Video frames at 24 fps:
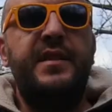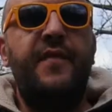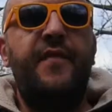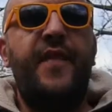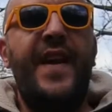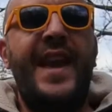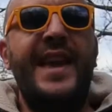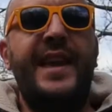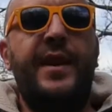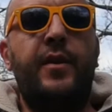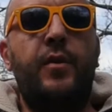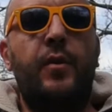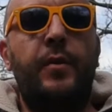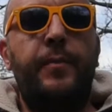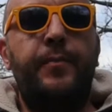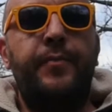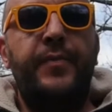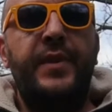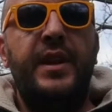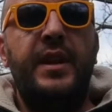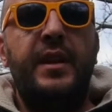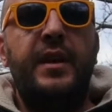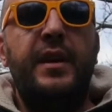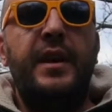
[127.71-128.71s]
The vehicle.
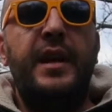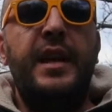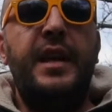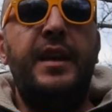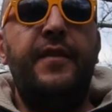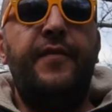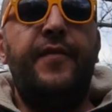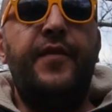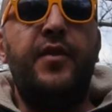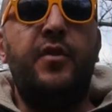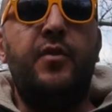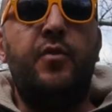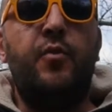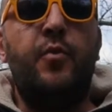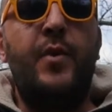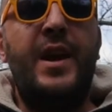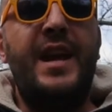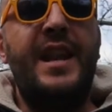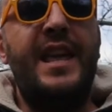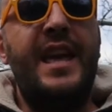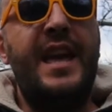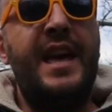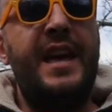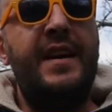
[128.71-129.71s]
If you
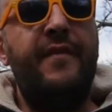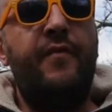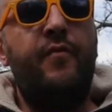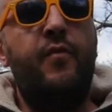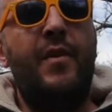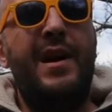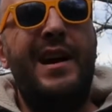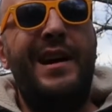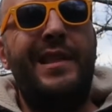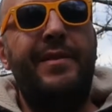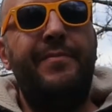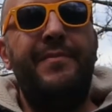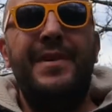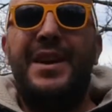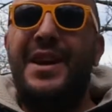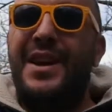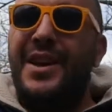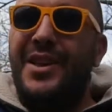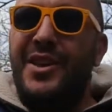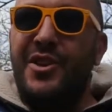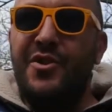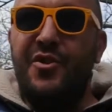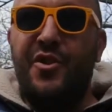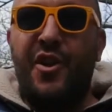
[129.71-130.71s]
already have
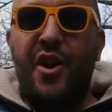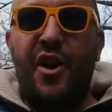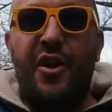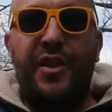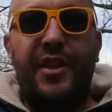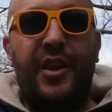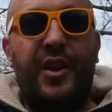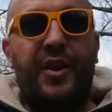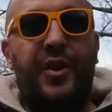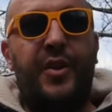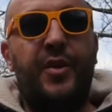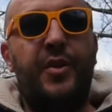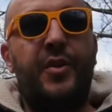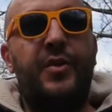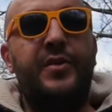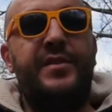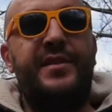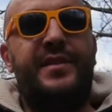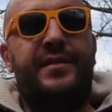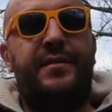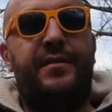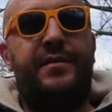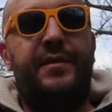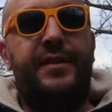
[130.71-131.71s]
one, you got a
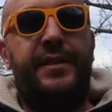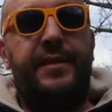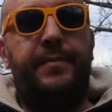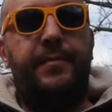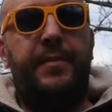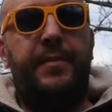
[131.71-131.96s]
good start.